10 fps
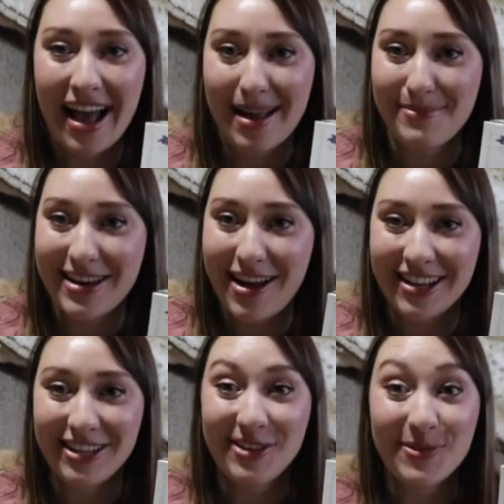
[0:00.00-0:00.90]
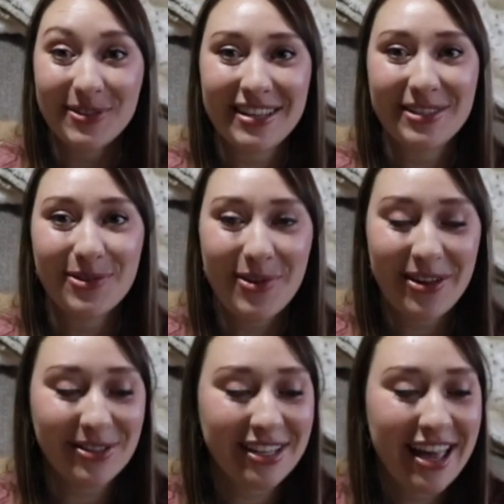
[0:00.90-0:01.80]
I may not use these
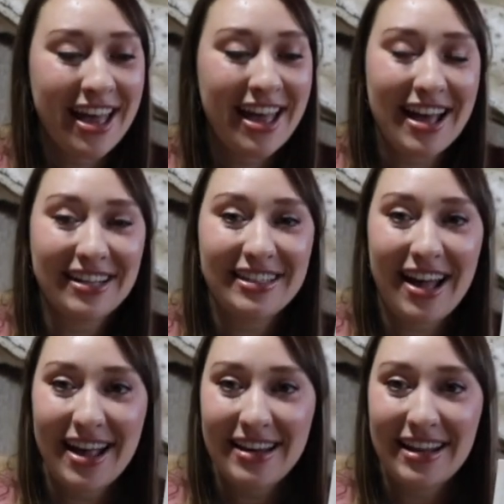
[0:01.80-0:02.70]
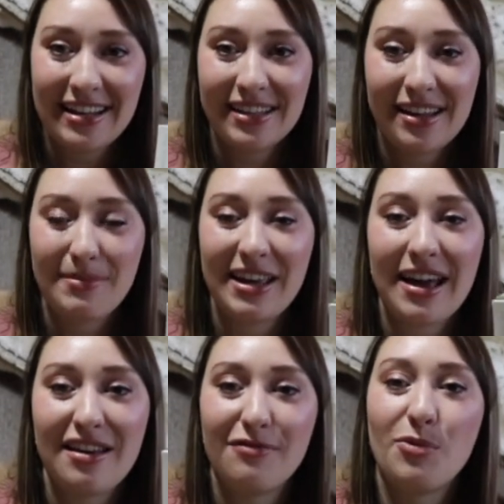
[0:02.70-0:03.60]
oils a ton. It's going to be
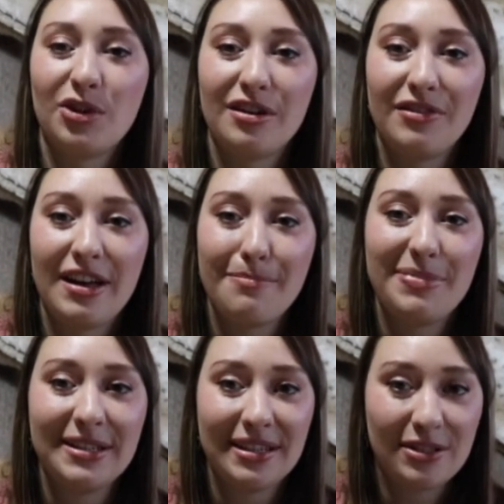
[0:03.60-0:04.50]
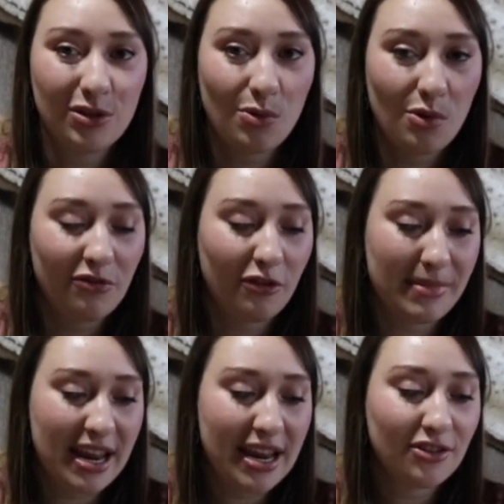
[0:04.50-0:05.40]
kind of more of a business tool for
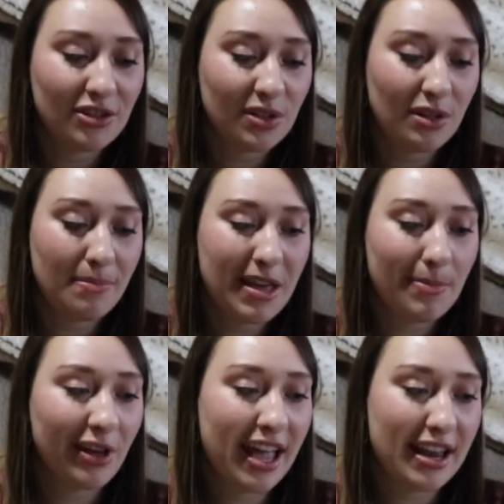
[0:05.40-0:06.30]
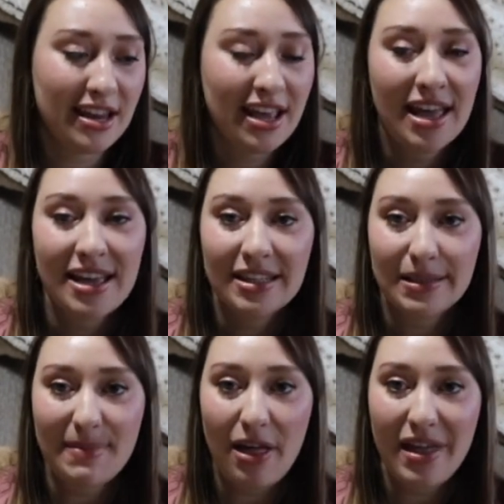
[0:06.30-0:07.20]
me just so that people can
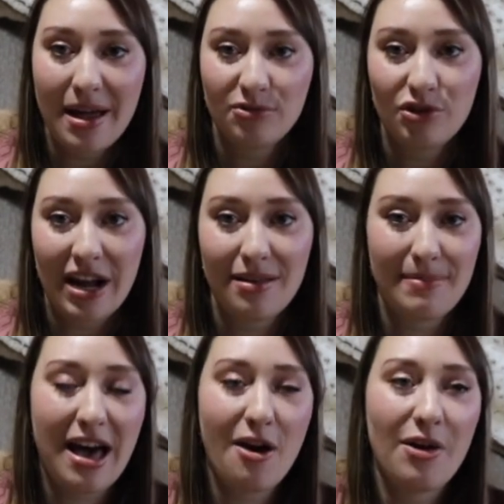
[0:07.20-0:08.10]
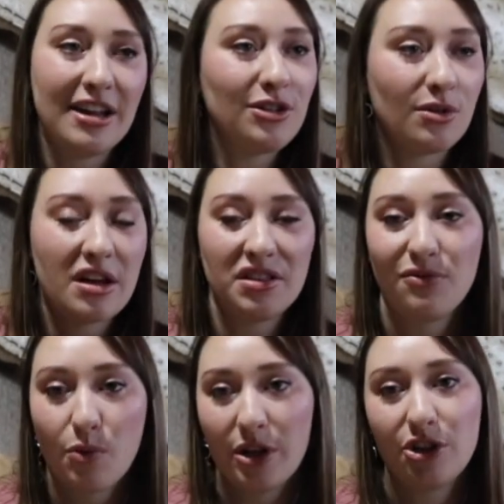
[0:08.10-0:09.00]
smell them, try them out. I do lots
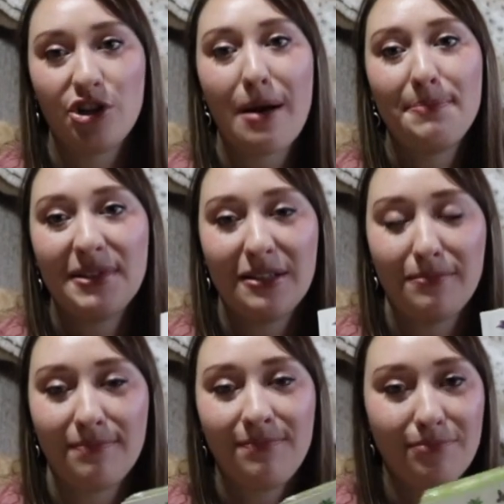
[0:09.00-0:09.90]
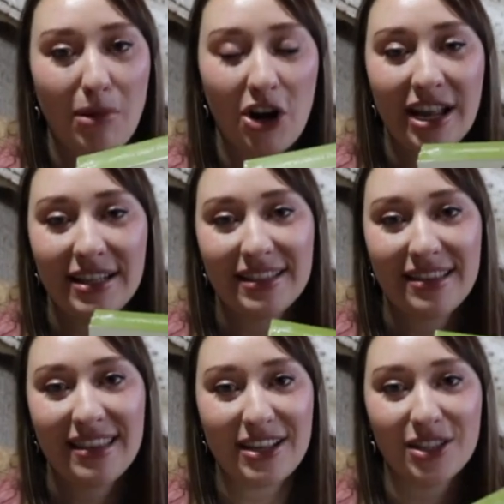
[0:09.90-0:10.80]
of workshops and markets
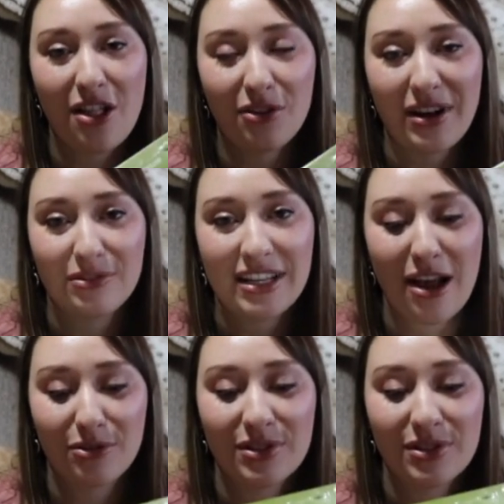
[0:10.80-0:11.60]
and things all around town.